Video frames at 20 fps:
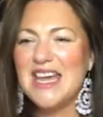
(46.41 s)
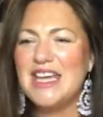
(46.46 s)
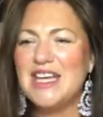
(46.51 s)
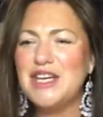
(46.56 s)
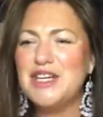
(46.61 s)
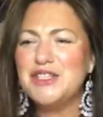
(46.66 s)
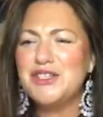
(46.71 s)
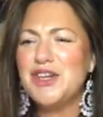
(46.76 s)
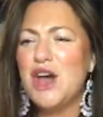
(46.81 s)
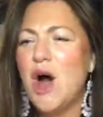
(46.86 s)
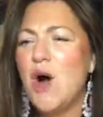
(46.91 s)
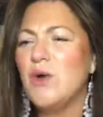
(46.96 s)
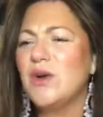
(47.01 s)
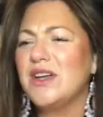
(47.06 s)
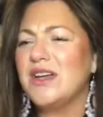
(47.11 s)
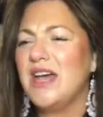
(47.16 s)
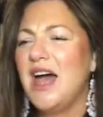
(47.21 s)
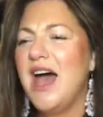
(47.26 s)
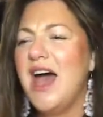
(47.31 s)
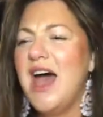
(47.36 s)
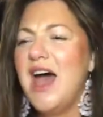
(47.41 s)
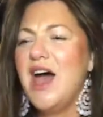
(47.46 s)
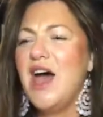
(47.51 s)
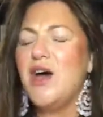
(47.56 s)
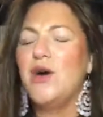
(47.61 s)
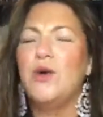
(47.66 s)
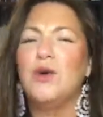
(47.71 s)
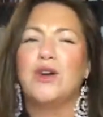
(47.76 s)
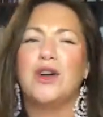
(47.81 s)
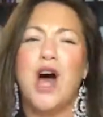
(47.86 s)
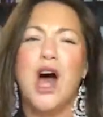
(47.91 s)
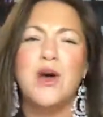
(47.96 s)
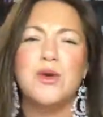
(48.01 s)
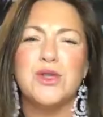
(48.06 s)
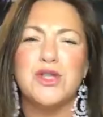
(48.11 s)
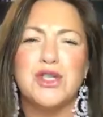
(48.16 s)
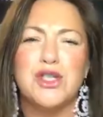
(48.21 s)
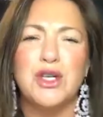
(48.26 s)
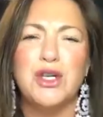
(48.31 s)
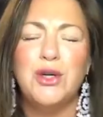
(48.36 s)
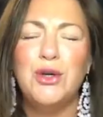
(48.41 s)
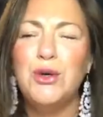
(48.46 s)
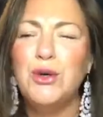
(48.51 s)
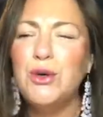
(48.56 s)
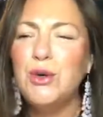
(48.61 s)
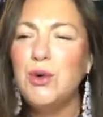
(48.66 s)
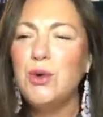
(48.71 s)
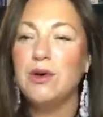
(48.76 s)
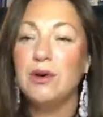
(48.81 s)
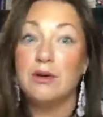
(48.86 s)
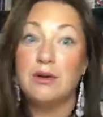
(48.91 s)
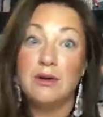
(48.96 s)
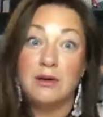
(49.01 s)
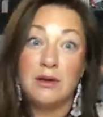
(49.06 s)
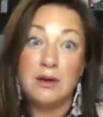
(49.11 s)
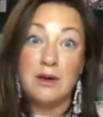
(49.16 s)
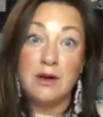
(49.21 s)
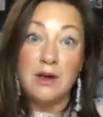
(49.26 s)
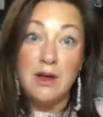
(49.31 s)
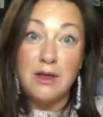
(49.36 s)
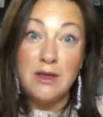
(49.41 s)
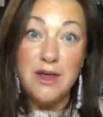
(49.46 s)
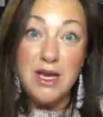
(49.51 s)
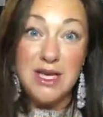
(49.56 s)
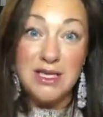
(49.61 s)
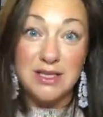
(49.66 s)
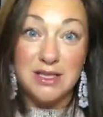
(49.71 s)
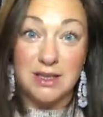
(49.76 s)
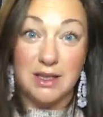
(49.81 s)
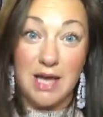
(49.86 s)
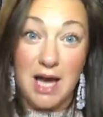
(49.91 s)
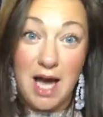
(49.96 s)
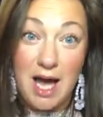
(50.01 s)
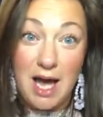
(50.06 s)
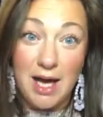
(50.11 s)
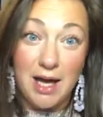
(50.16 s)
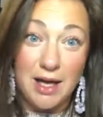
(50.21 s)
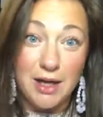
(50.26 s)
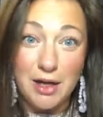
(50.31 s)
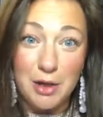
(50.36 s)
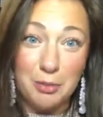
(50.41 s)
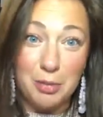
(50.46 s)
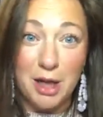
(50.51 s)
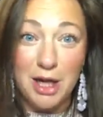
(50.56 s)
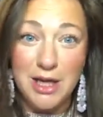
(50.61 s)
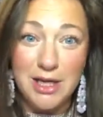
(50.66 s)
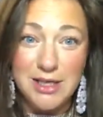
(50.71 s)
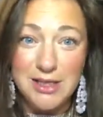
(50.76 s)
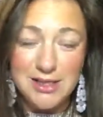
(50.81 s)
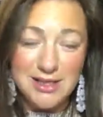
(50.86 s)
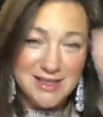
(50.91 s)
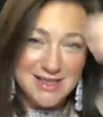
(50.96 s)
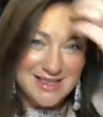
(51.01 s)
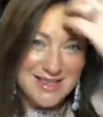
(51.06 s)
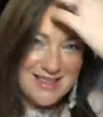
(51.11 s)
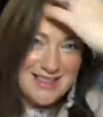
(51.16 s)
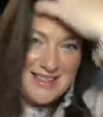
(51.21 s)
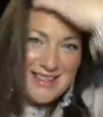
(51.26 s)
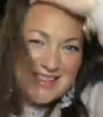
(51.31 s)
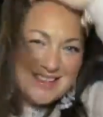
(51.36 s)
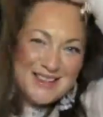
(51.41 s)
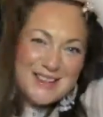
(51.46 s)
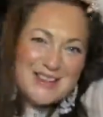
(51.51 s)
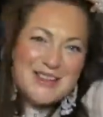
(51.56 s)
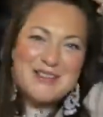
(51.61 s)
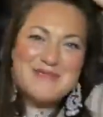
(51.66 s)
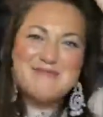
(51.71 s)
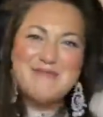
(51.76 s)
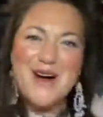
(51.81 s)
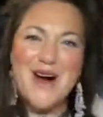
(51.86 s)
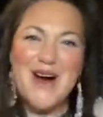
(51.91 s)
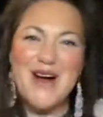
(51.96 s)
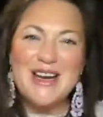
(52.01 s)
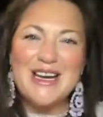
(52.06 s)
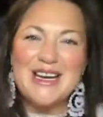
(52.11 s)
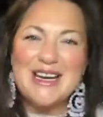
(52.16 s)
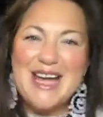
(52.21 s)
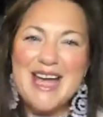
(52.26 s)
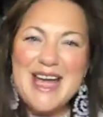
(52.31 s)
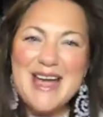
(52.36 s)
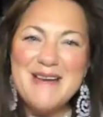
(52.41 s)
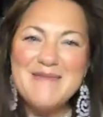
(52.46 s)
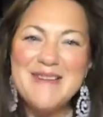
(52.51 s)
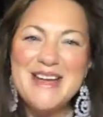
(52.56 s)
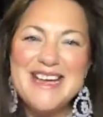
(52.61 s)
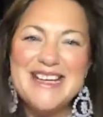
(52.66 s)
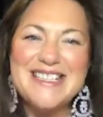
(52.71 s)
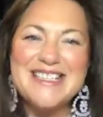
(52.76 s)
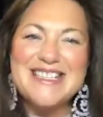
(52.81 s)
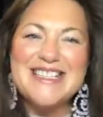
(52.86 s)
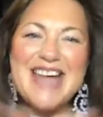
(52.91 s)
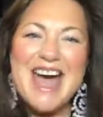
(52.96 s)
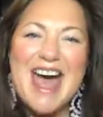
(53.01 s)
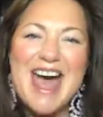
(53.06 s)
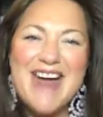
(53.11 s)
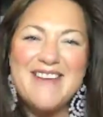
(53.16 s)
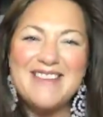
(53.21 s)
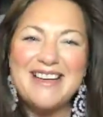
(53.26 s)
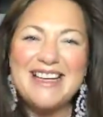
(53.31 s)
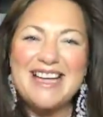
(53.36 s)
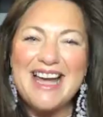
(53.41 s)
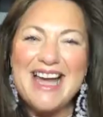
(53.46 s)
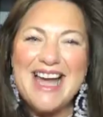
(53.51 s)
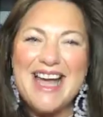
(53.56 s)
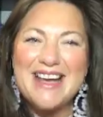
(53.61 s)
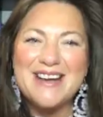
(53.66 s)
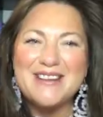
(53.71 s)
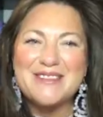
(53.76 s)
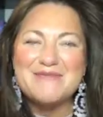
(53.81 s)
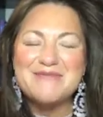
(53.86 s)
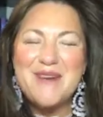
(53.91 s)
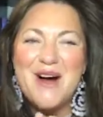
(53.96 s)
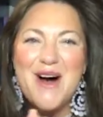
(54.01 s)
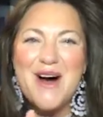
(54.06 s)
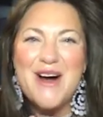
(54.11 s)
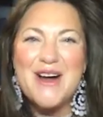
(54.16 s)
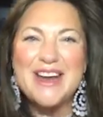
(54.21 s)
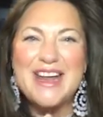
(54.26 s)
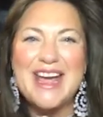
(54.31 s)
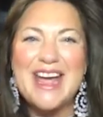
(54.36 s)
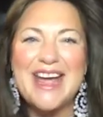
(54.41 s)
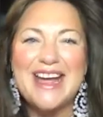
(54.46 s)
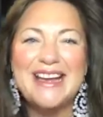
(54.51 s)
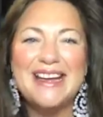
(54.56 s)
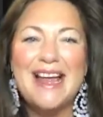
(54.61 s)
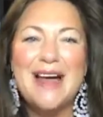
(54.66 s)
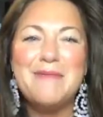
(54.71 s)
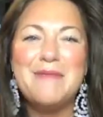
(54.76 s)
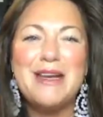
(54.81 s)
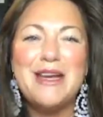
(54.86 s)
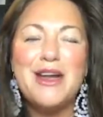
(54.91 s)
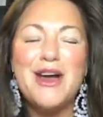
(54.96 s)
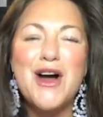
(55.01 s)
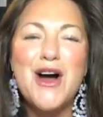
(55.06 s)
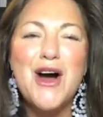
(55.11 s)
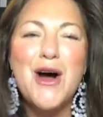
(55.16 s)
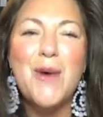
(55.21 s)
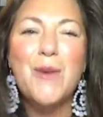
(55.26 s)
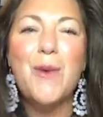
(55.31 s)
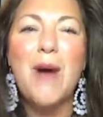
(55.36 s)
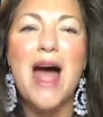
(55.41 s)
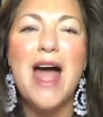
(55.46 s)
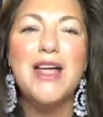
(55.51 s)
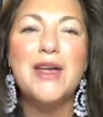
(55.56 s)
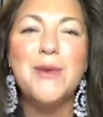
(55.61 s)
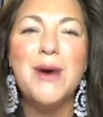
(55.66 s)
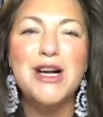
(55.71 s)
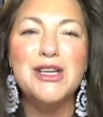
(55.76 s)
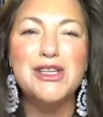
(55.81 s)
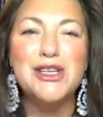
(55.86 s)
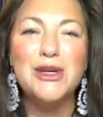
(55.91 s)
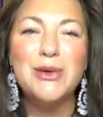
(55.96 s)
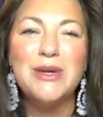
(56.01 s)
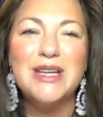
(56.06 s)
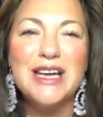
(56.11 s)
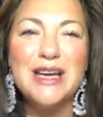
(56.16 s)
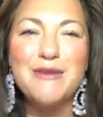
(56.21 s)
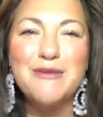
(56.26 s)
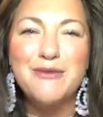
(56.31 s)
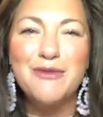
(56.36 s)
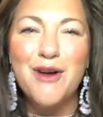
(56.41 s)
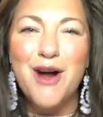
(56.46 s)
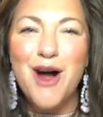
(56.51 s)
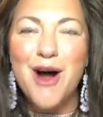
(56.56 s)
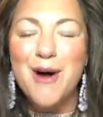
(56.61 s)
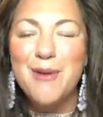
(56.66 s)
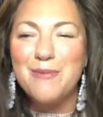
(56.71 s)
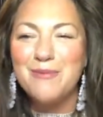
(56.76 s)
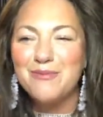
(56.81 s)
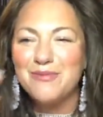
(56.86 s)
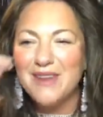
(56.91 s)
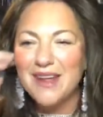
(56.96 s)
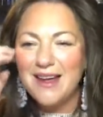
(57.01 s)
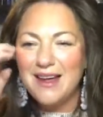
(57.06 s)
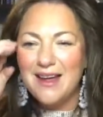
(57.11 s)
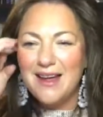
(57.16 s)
Say you don't care who goes to this kind of place. Good morning, Amy. Sarah Leigh, good morning. Let me know where you are tuning in from.